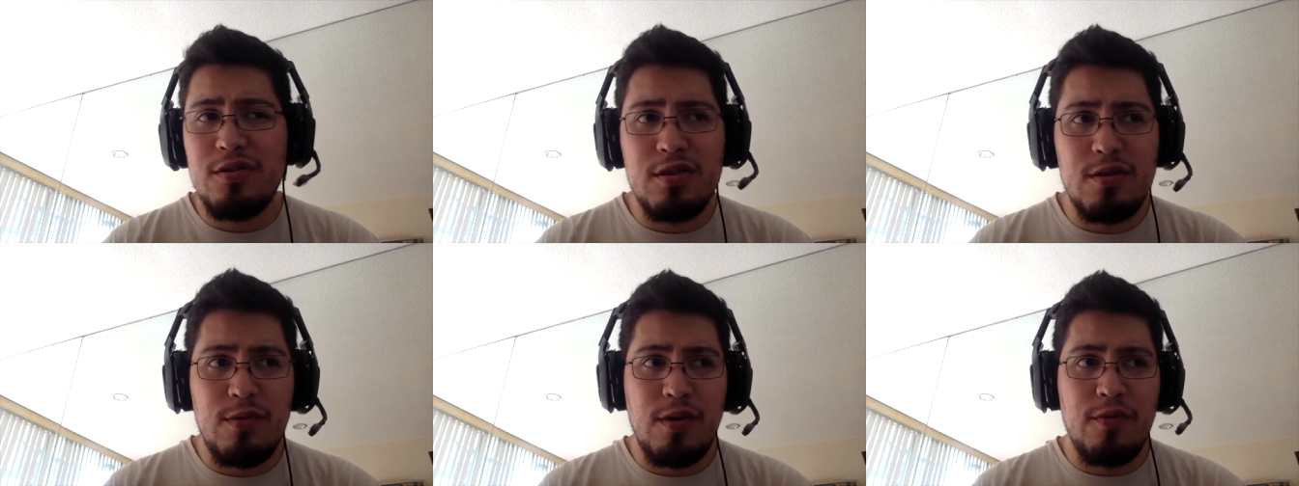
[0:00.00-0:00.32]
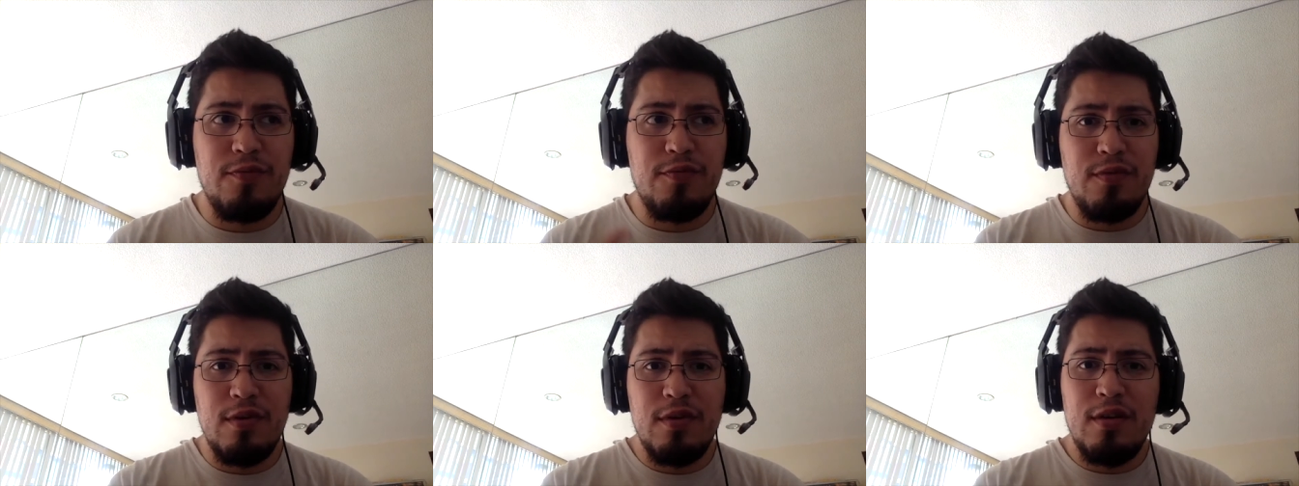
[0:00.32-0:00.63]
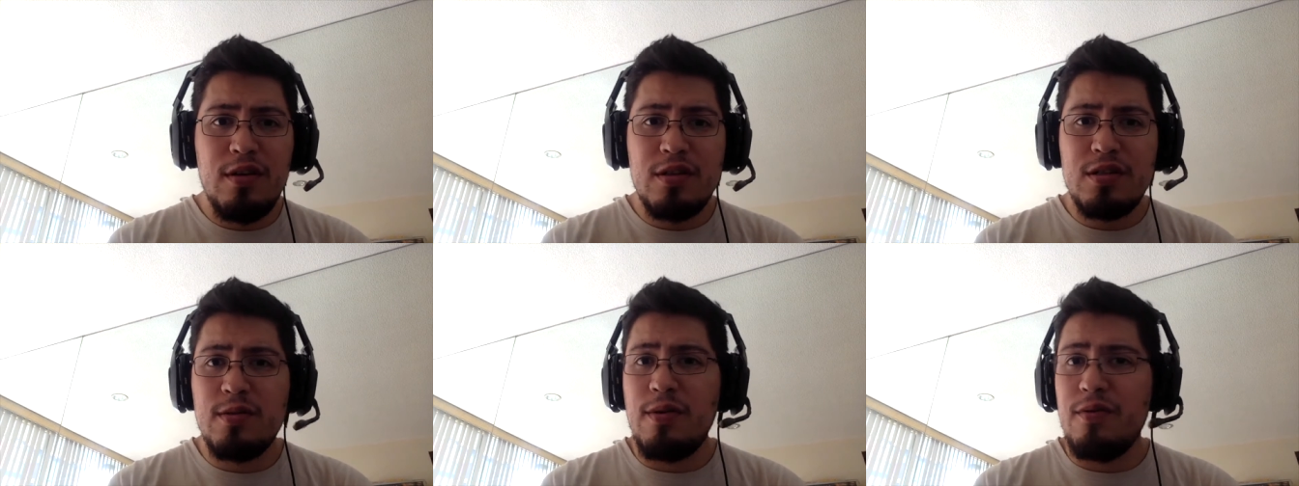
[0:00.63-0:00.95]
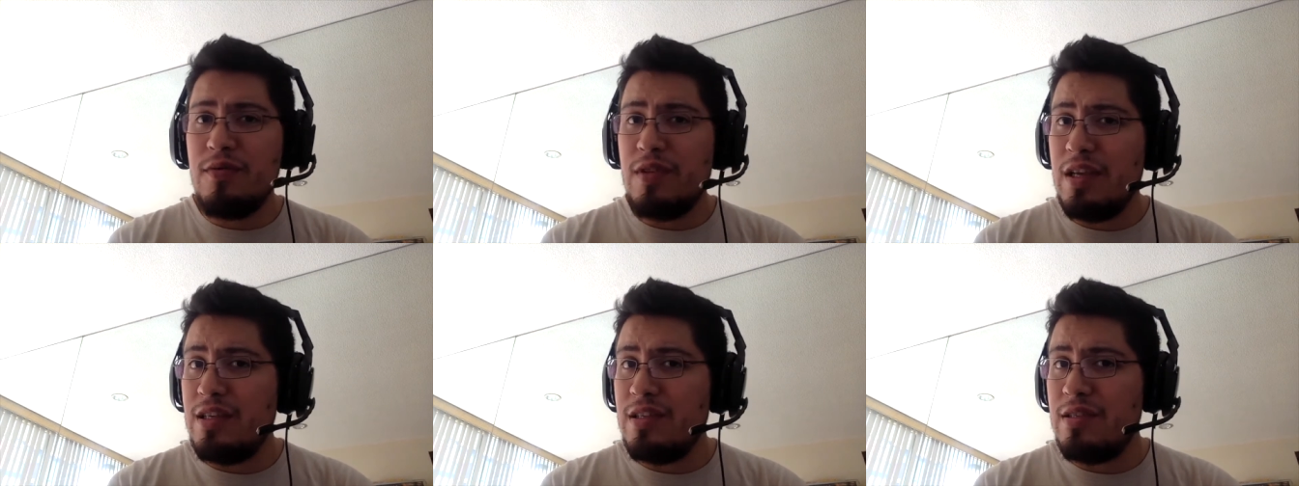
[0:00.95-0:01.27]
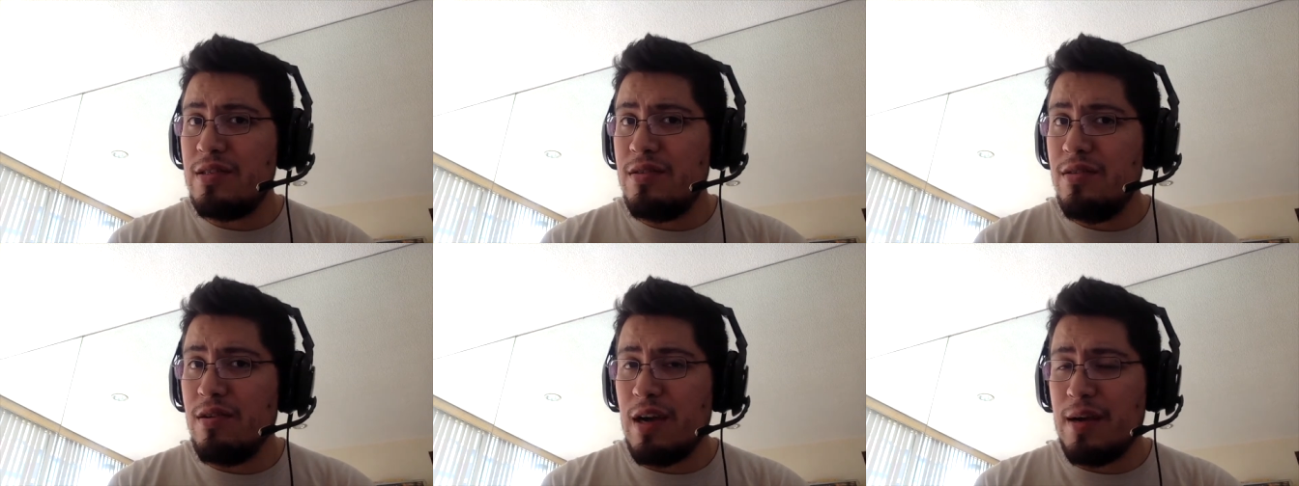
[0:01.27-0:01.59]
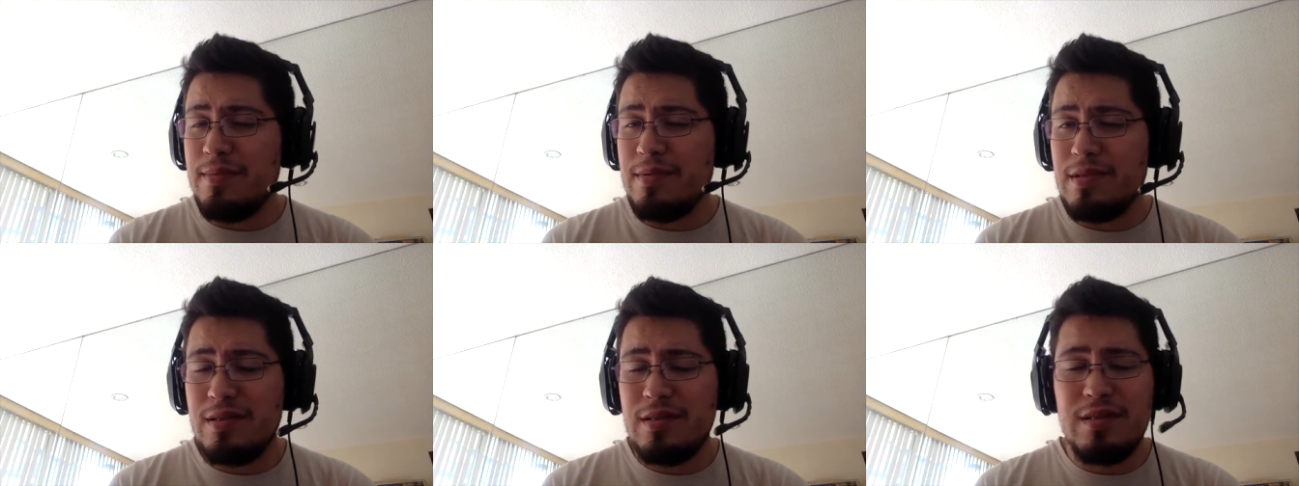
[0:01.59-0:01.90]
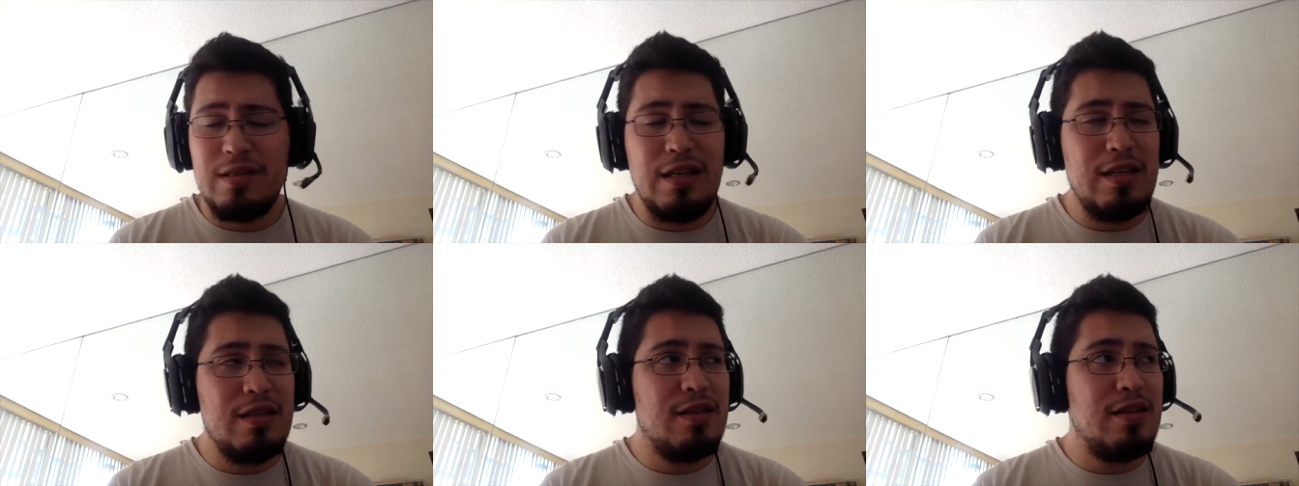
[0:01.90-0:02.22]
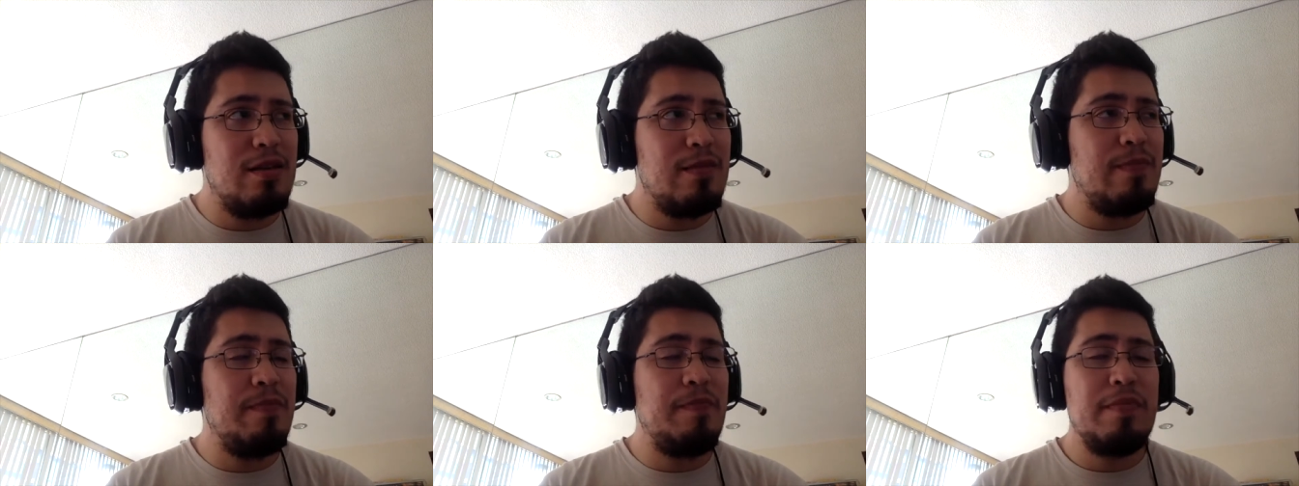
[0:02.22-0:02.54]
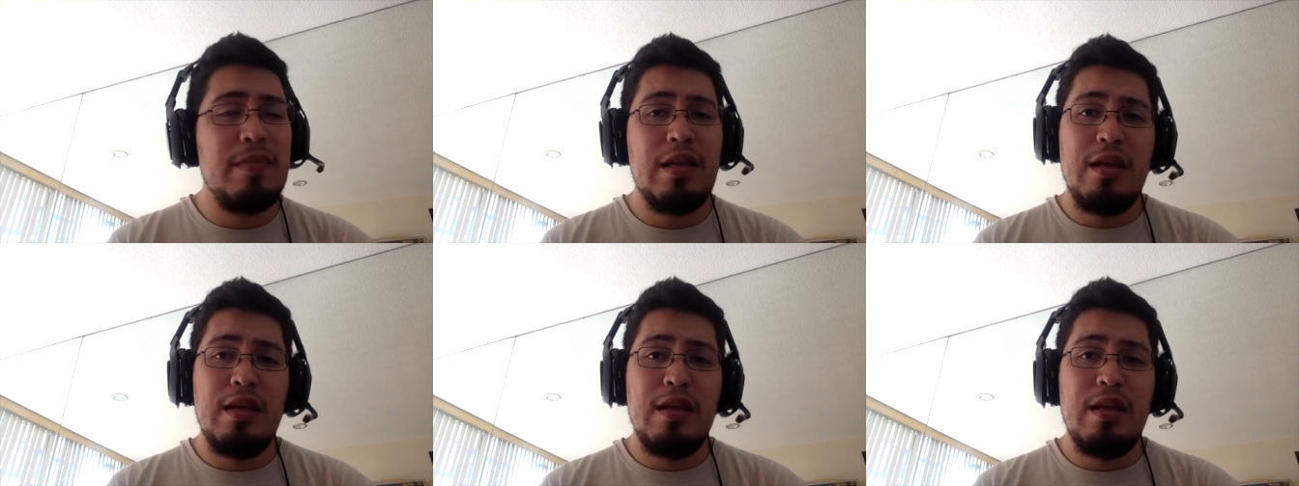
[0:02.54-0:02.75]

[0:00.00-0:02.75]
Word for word: Some of some of these you have seen them